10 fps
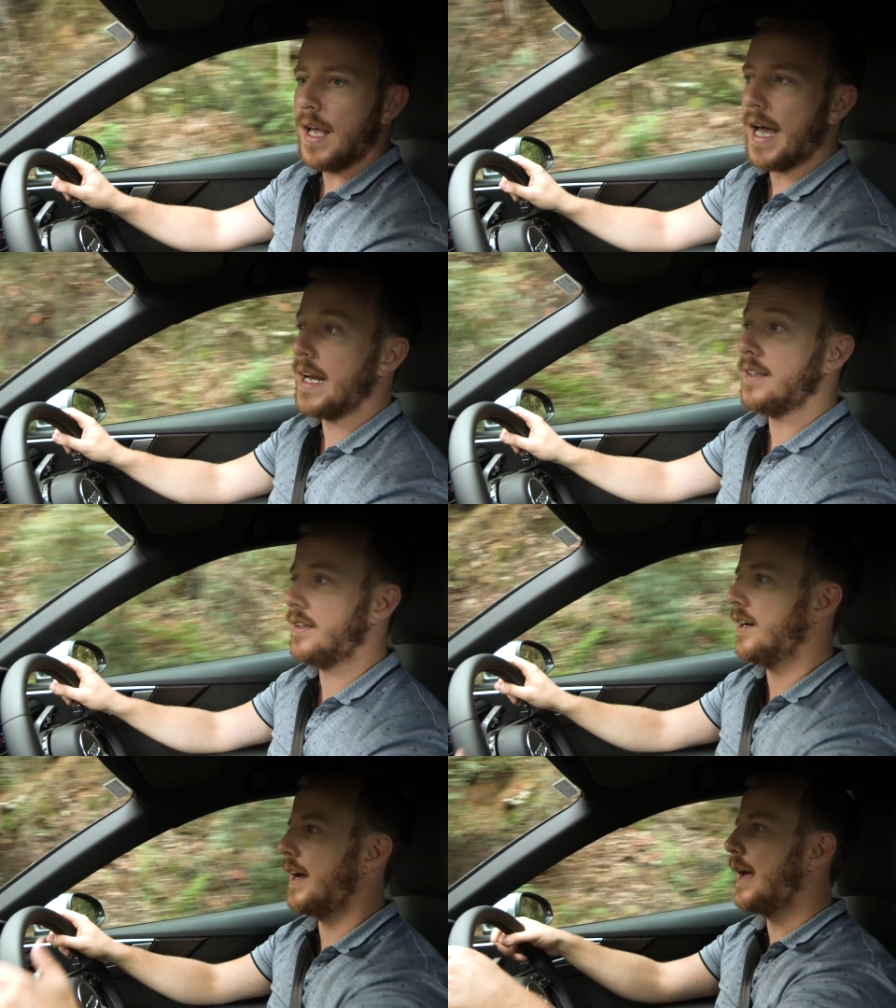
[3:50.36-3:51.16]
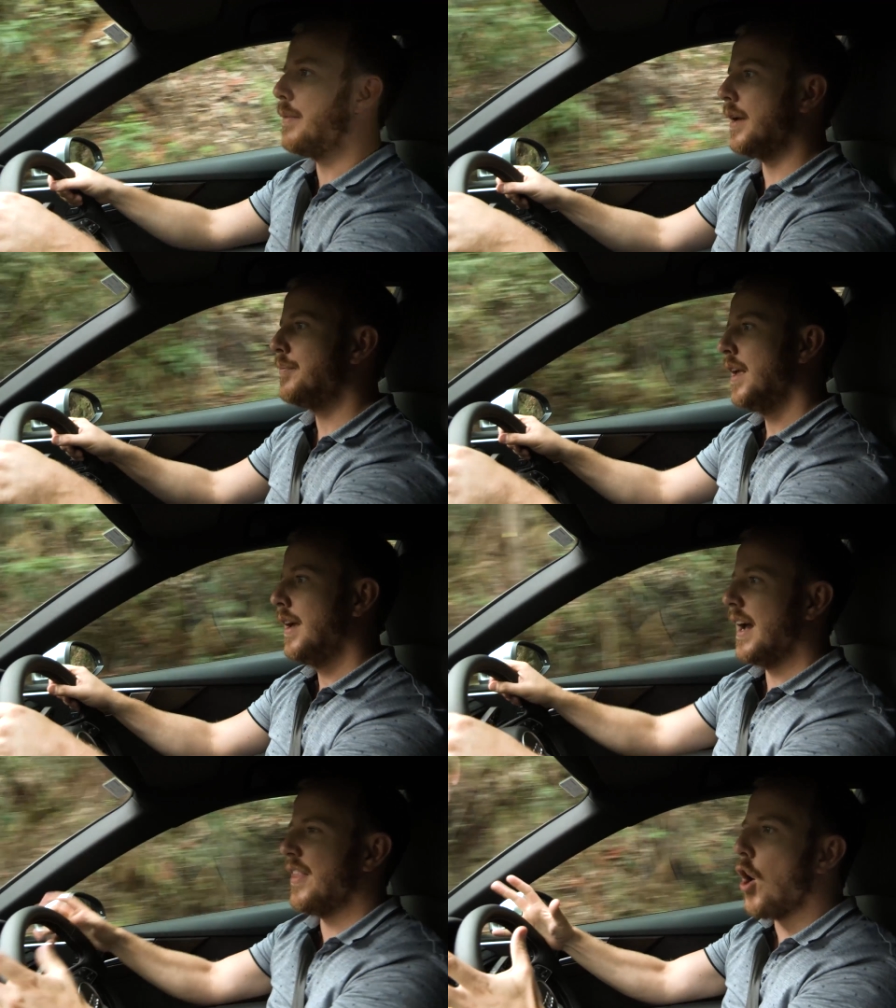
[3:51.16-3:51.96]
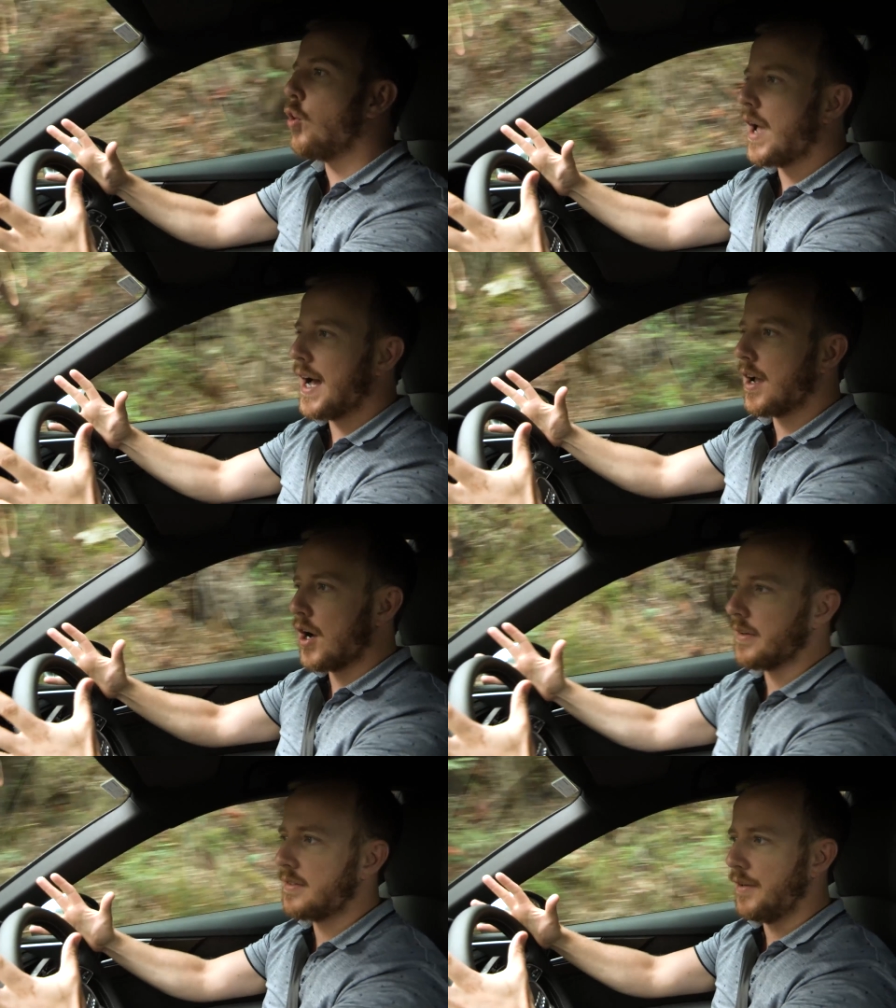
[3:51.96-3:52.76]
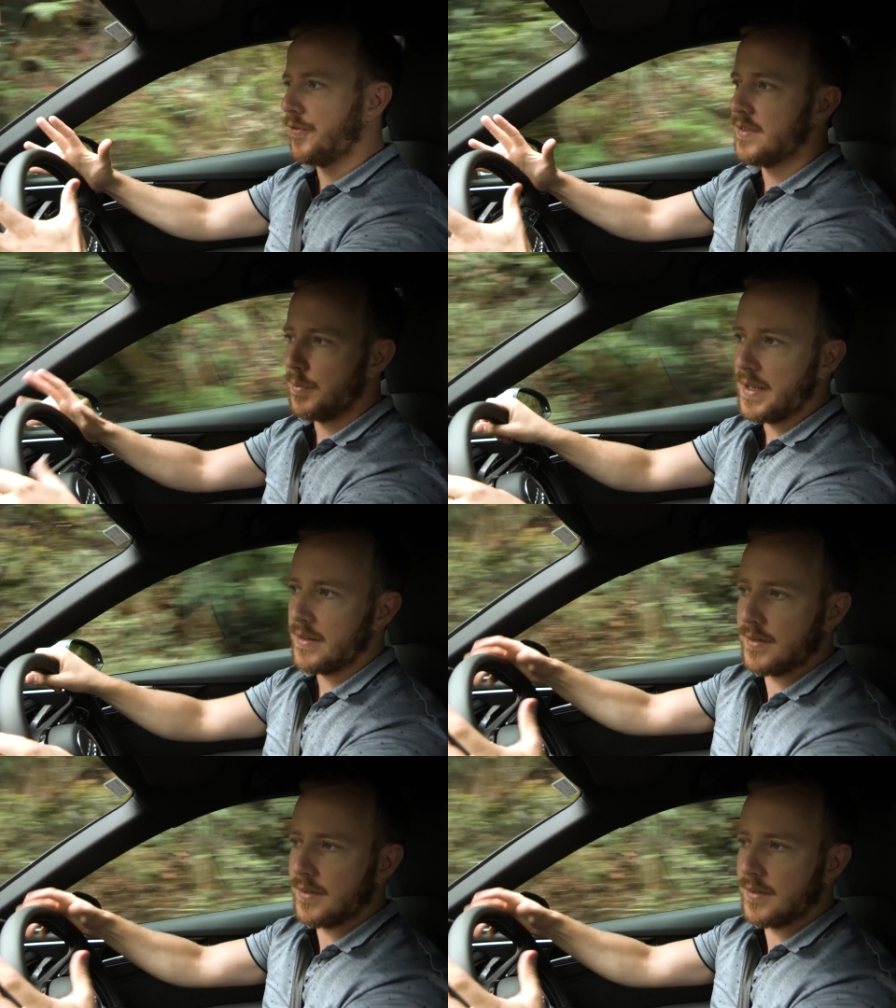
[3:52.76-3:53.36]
and into Dynamic, and the whole car kind of stiffens a bit.